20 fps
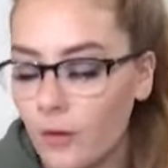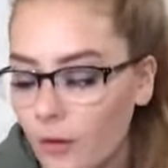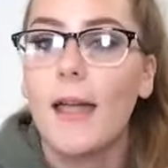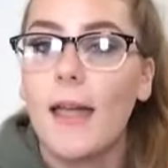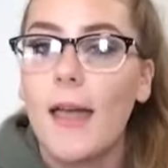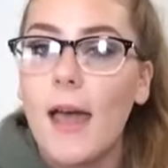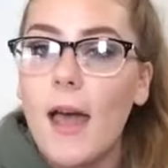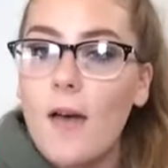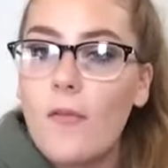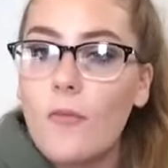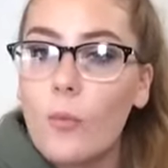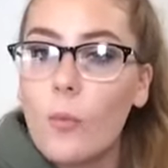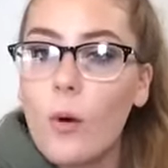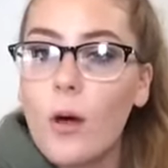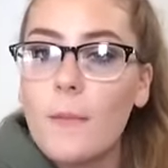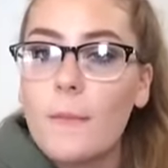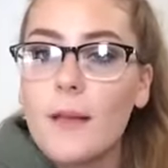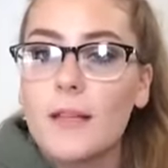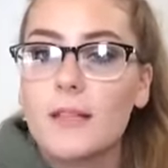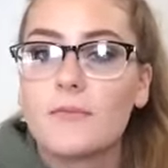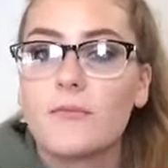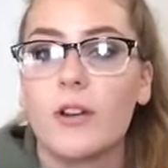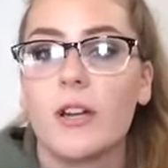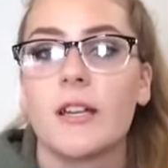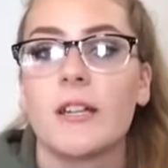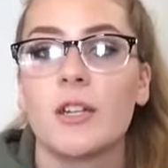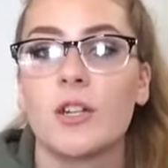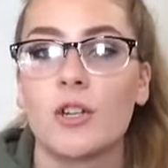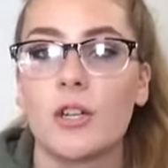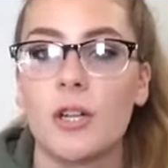I have one best
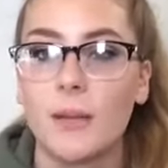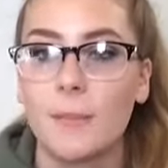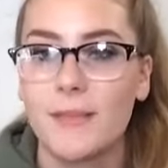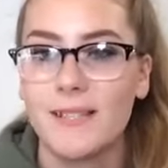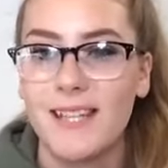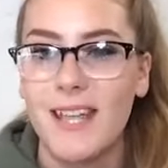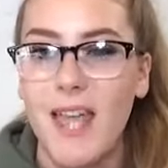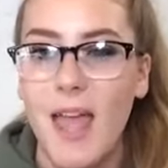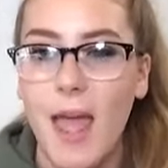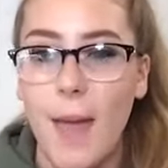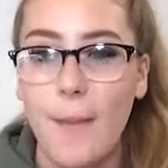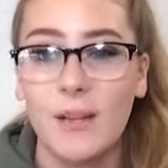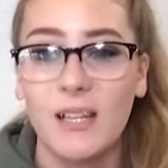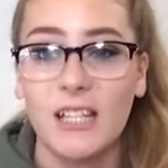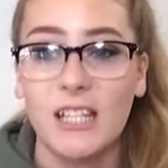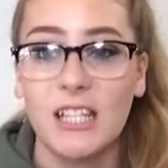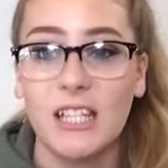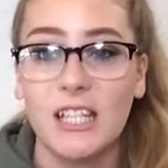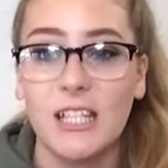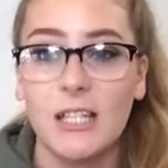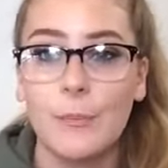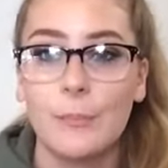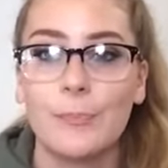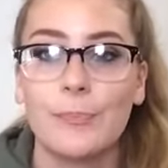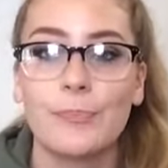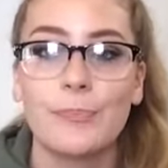friend and her name is Emily.